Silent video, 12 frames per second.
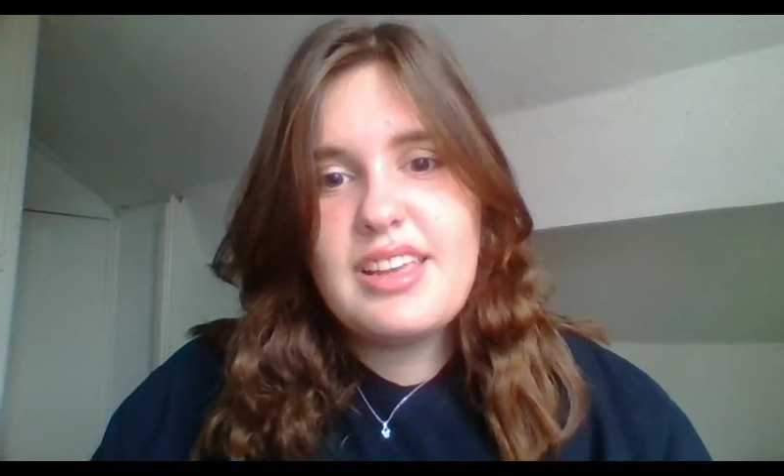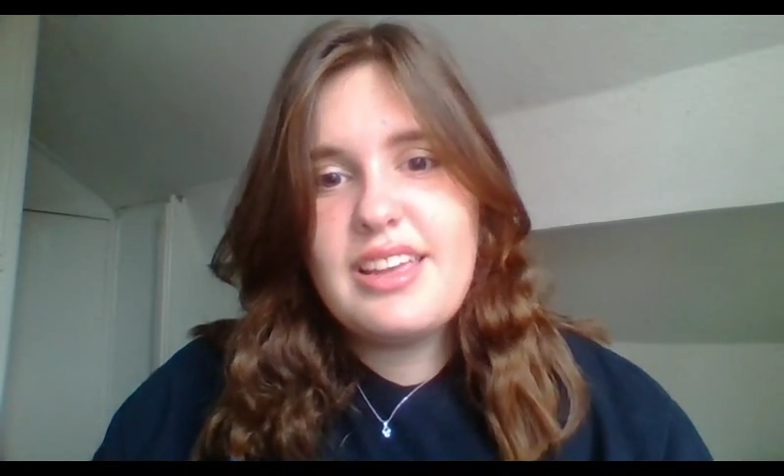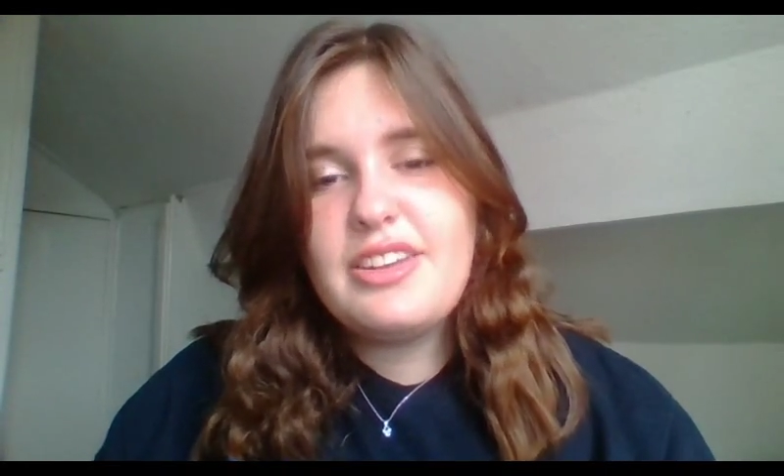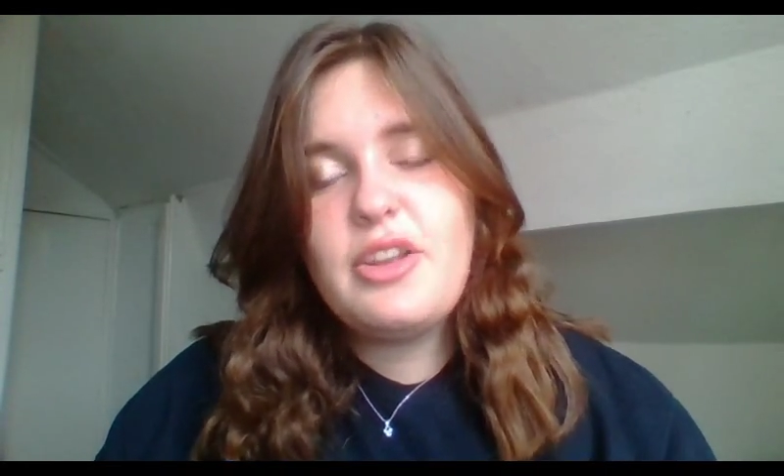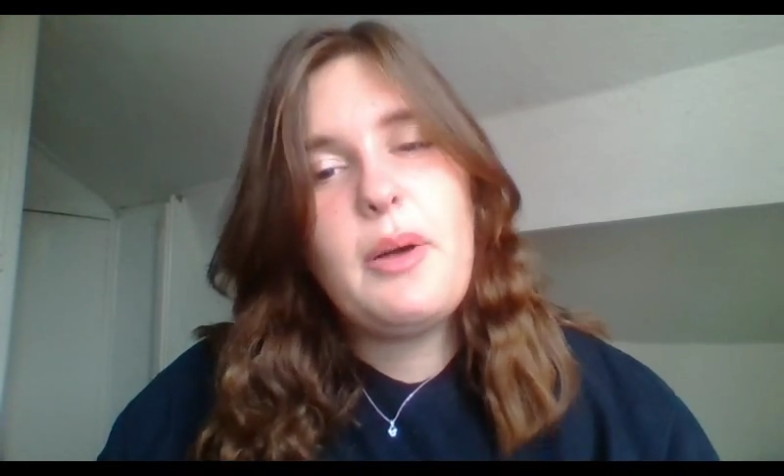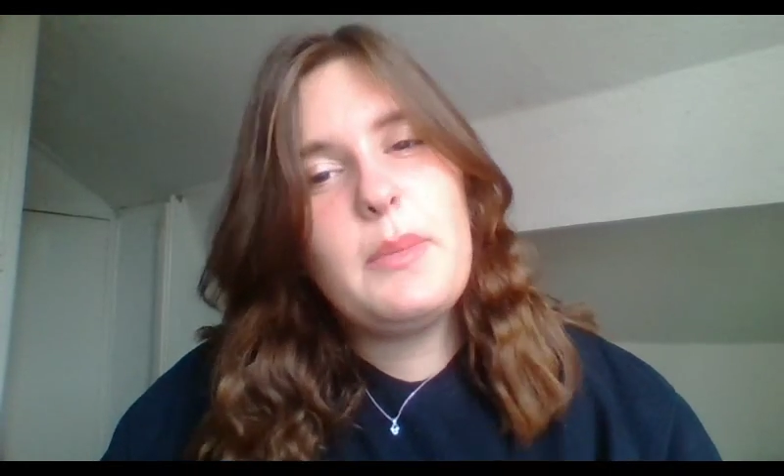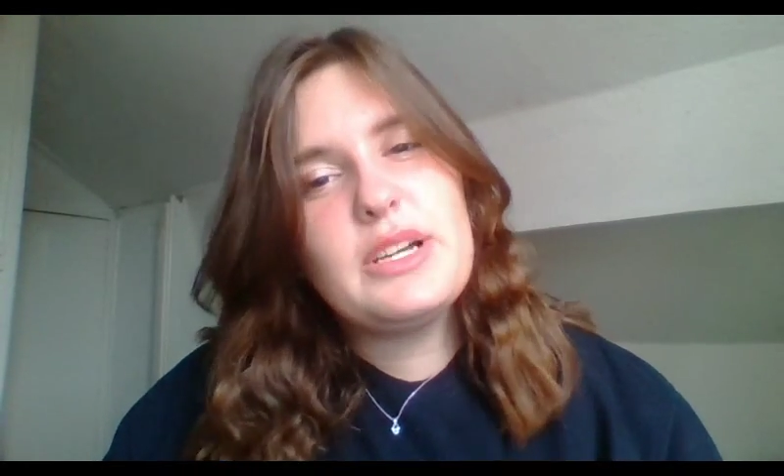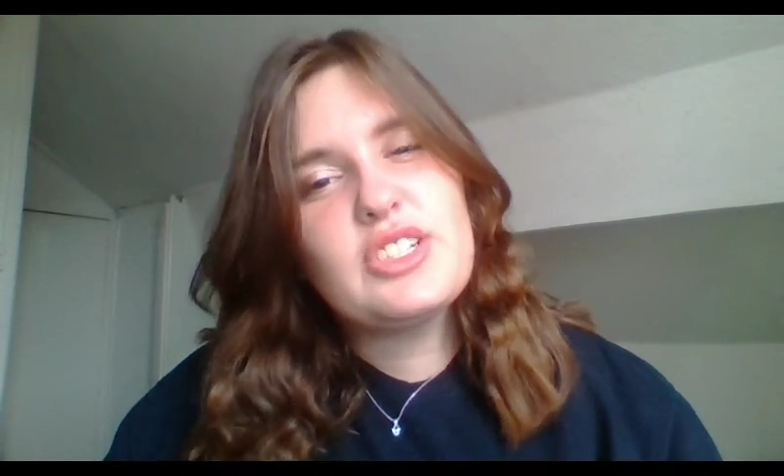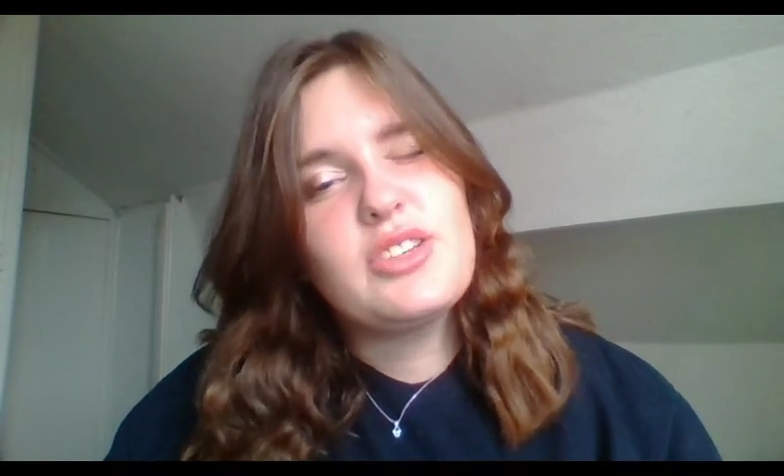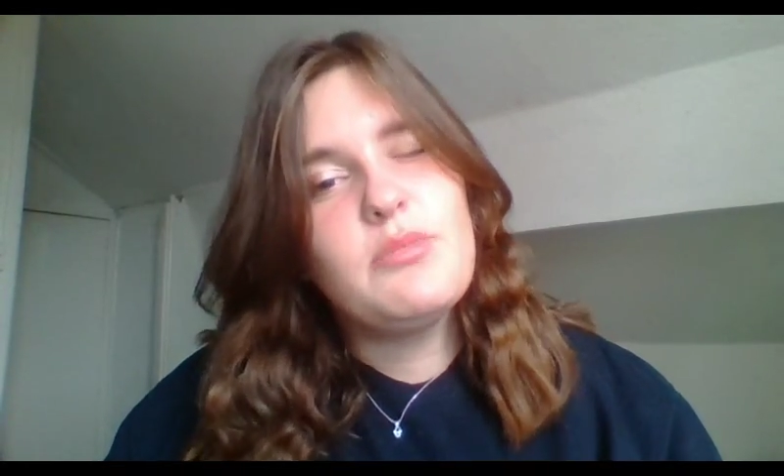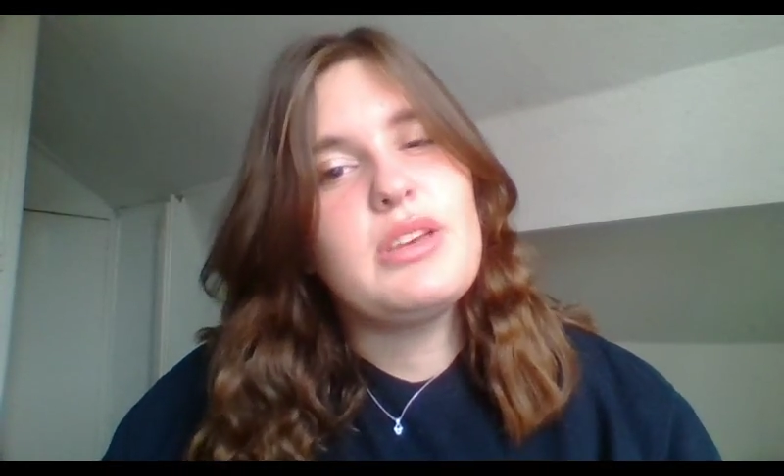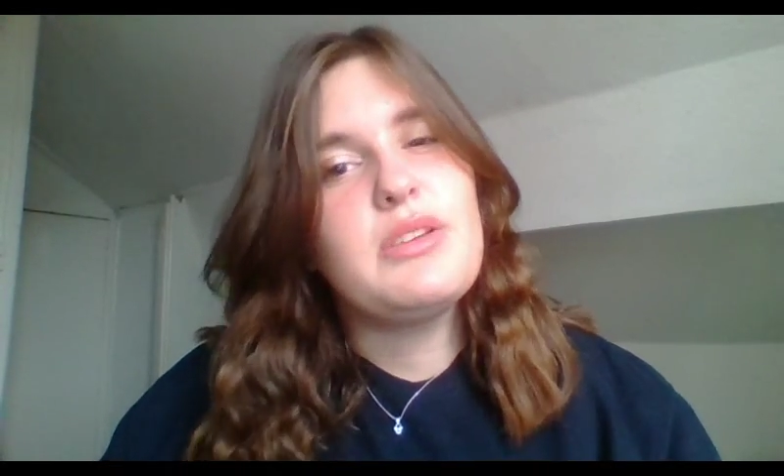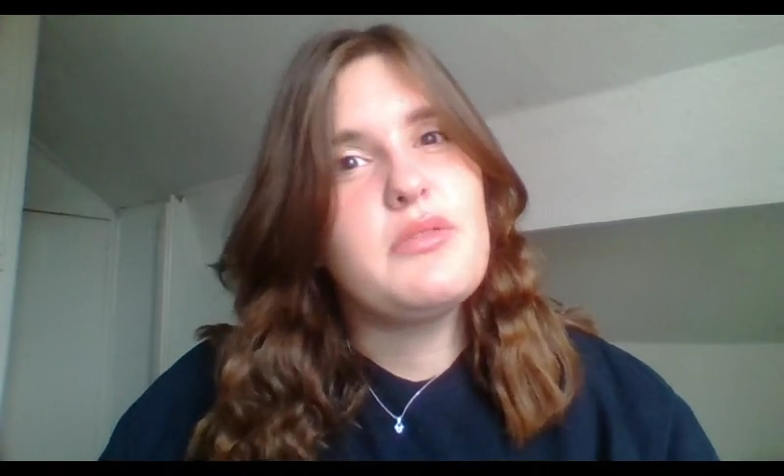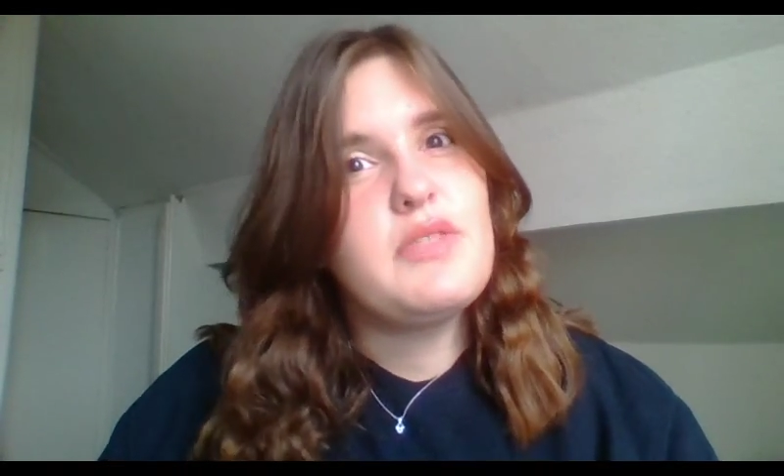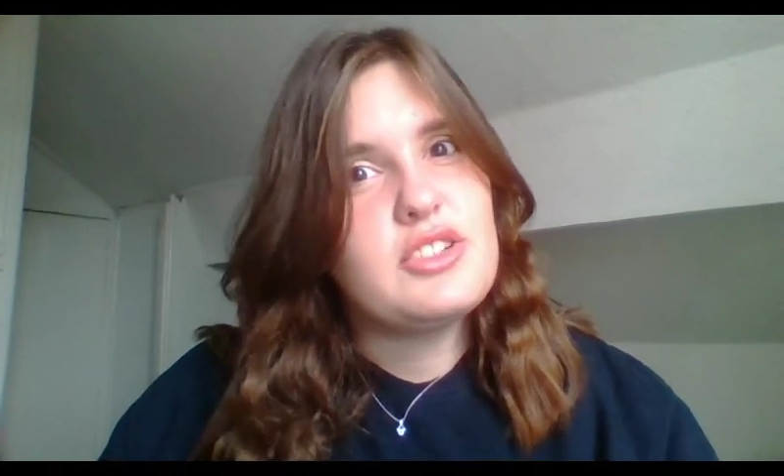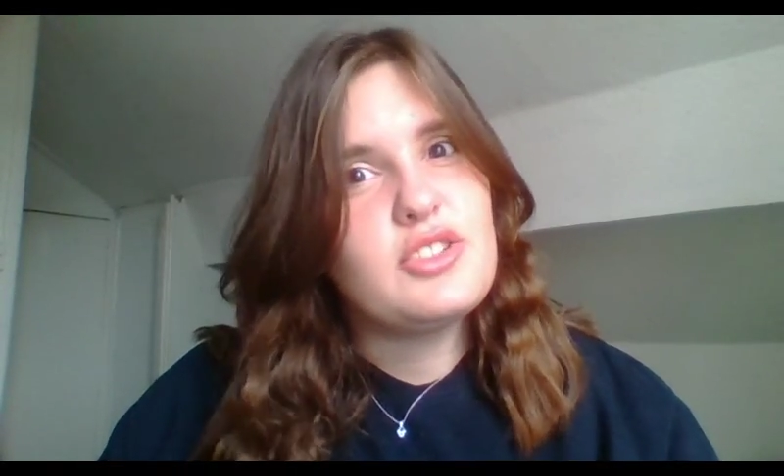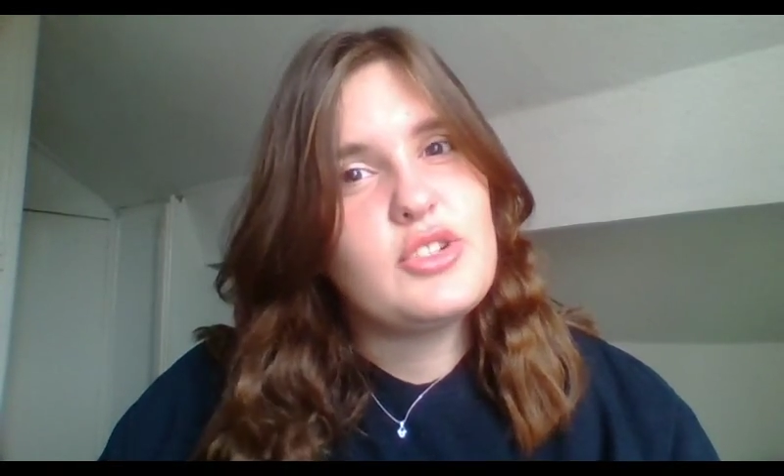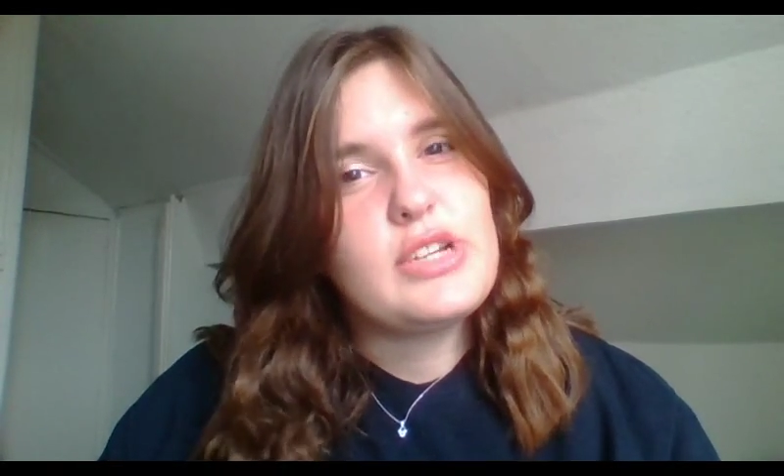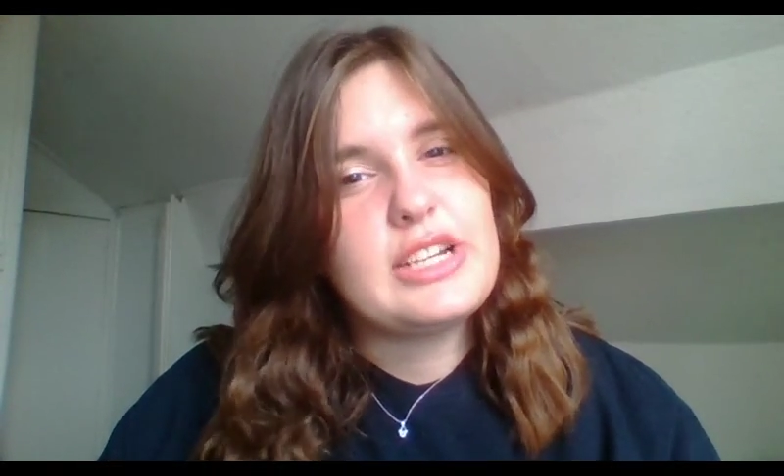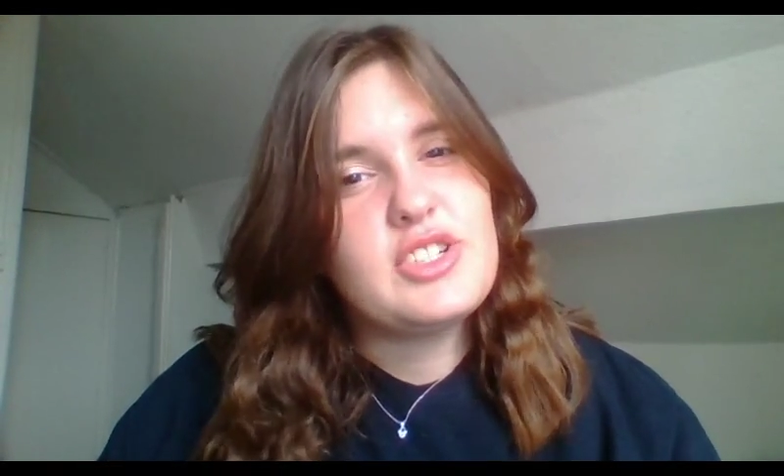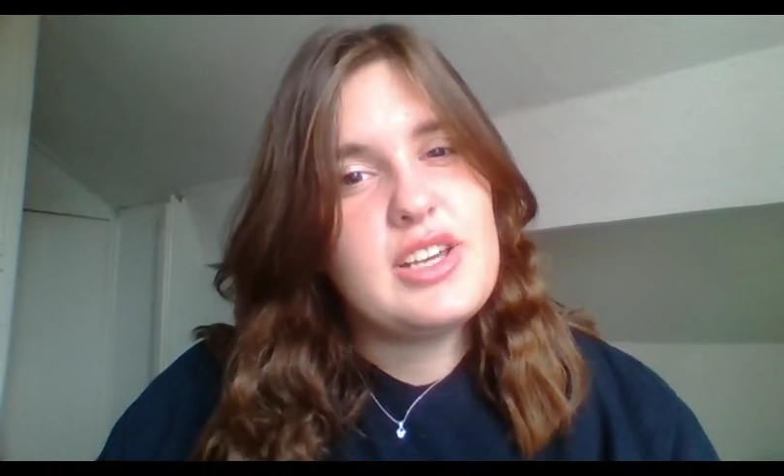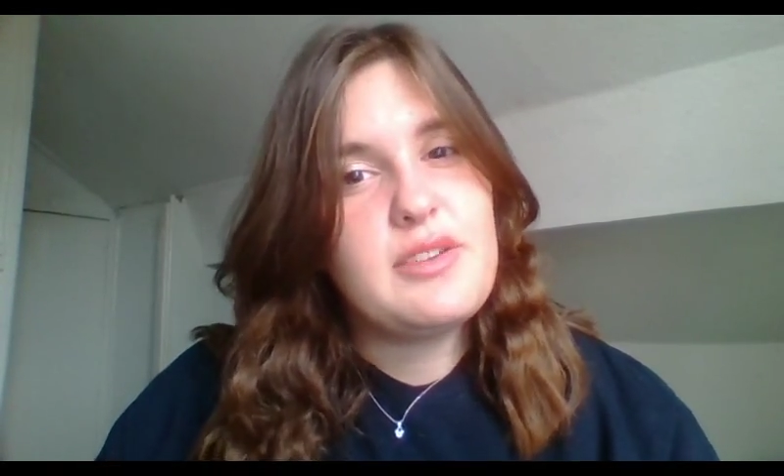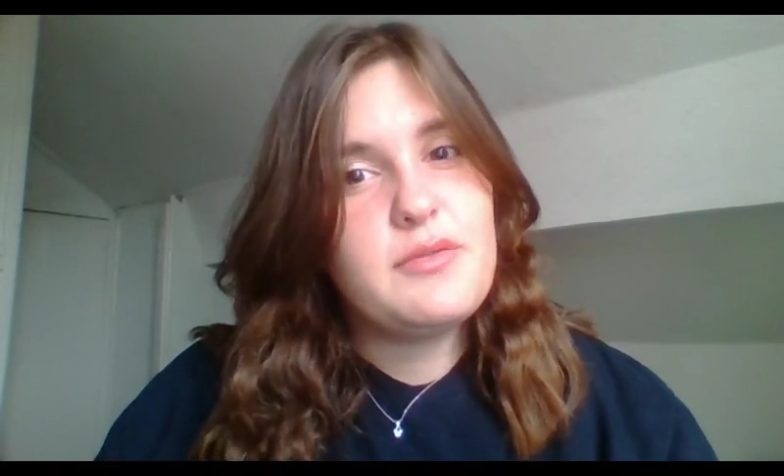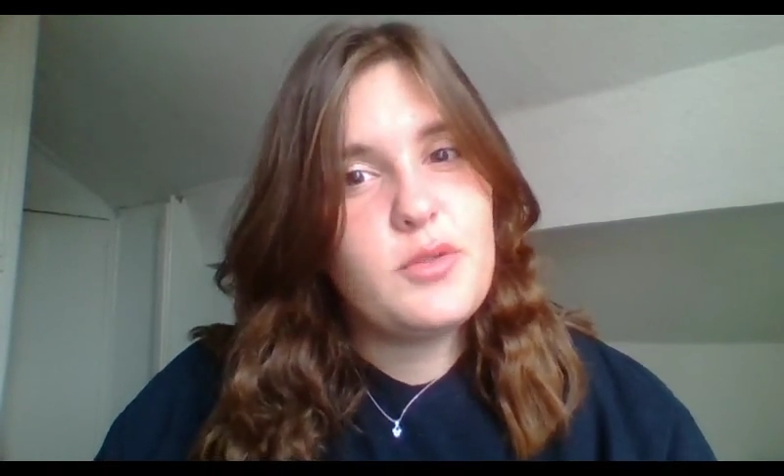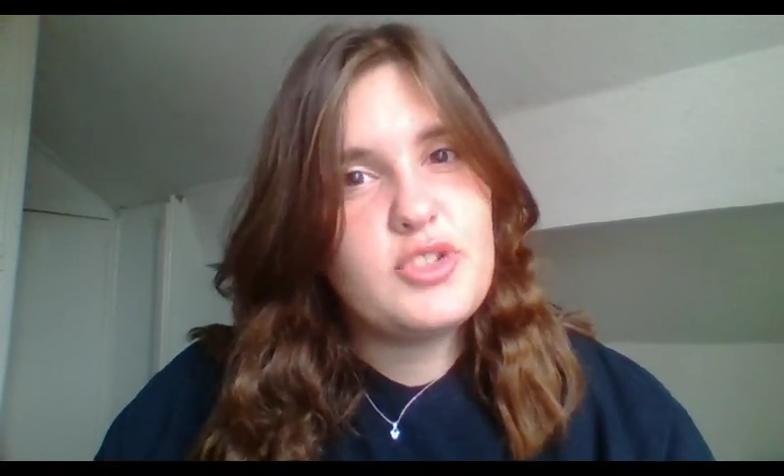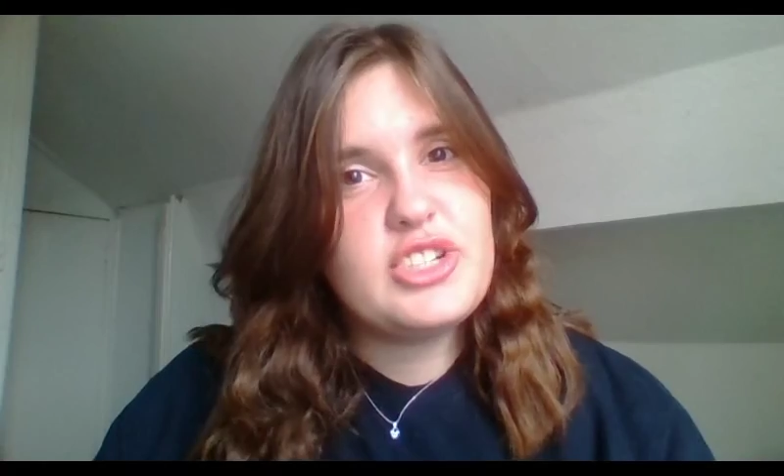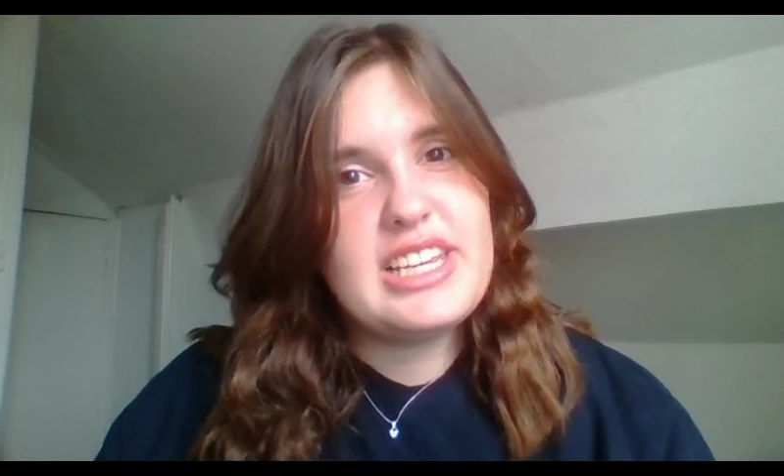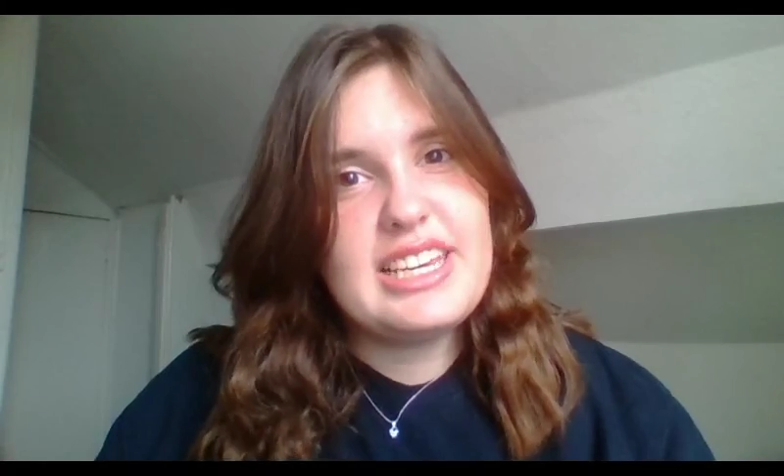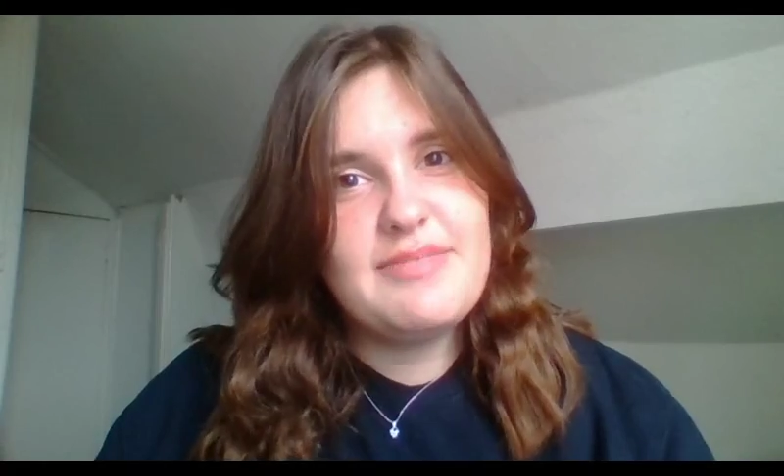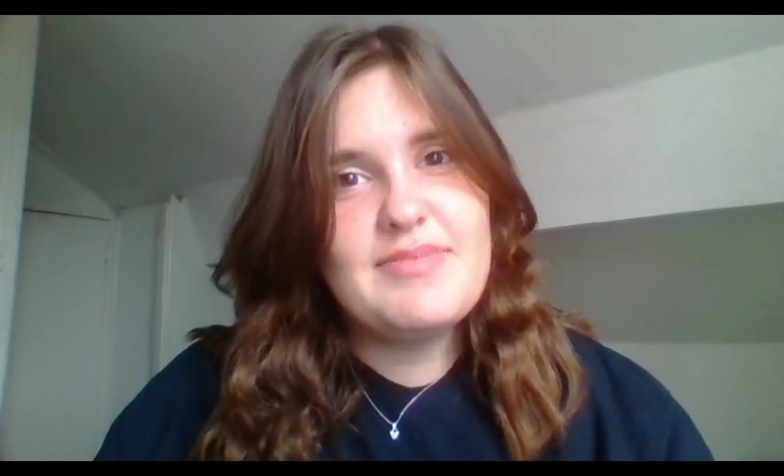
Not much can beat Revenge's tragedy, unfortunately.